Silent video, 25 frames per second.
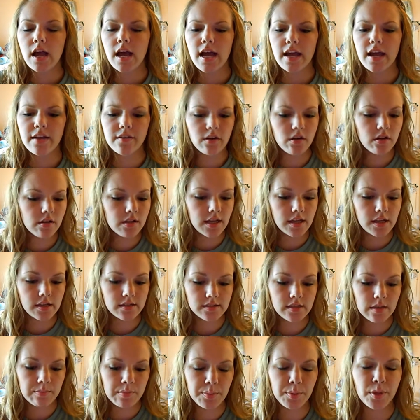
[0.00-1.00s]
I heard that
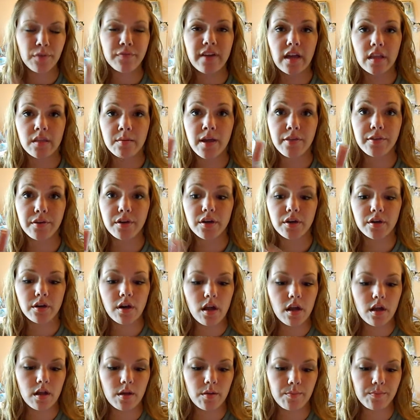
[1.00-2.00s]
some people found them at their
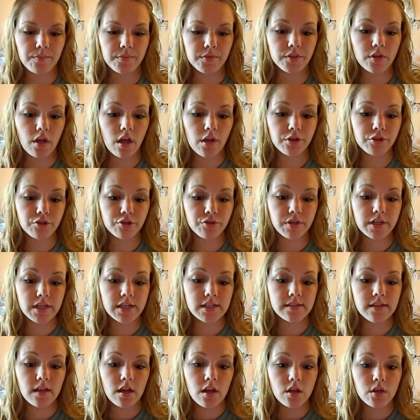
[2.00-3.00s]
um, Dollar
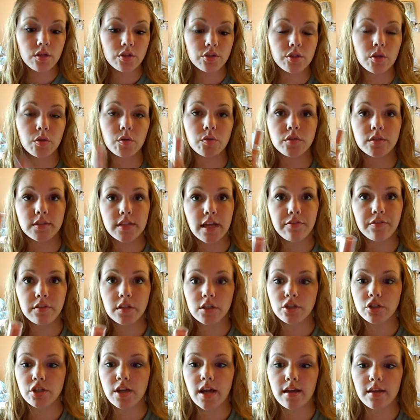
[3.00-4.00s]
Trees, so
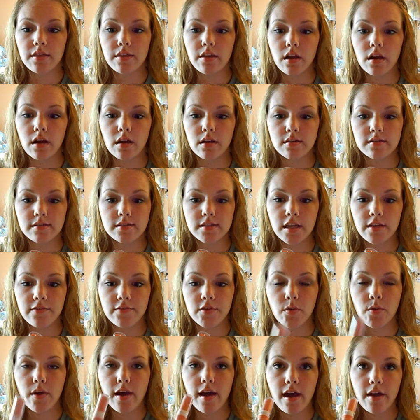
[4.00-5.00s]
definitely check there and see if
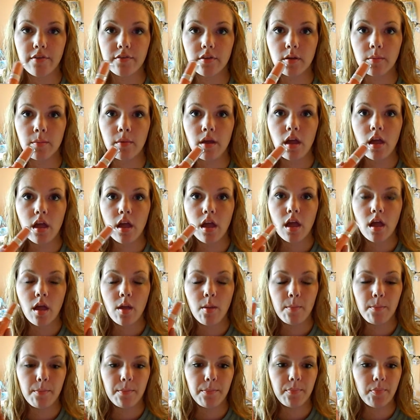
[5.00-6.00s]
you have them.
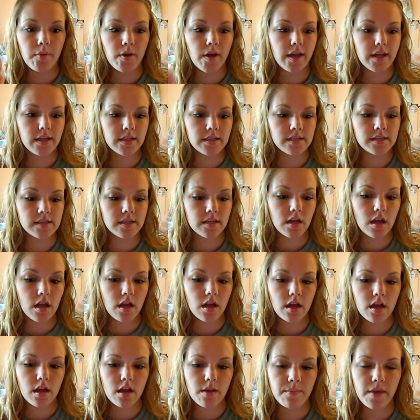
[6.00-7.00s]
But
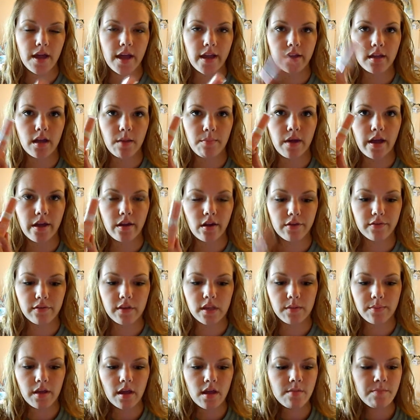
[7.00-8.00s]
um, I got mine off
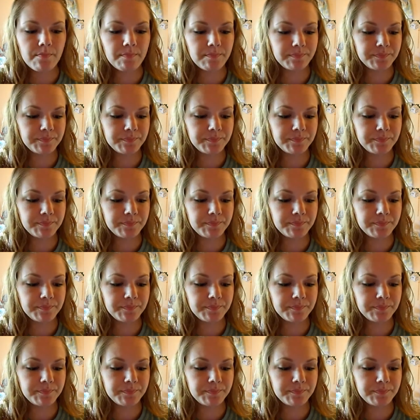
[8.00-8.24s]
eBay.